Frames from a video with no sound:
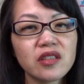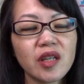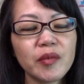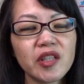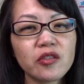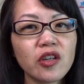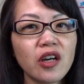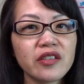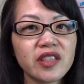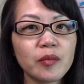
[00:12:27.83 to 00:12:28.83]
they don't
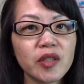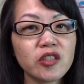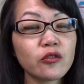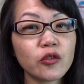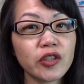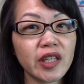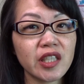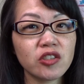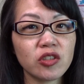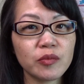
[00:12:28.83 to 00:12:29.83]
cost that much for
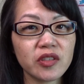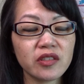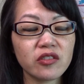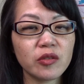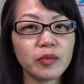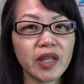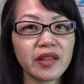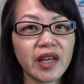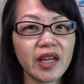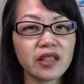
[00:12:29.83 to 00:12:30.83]
organic drumsticks, so I buy
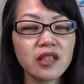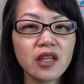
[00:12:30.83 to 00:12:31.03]
that.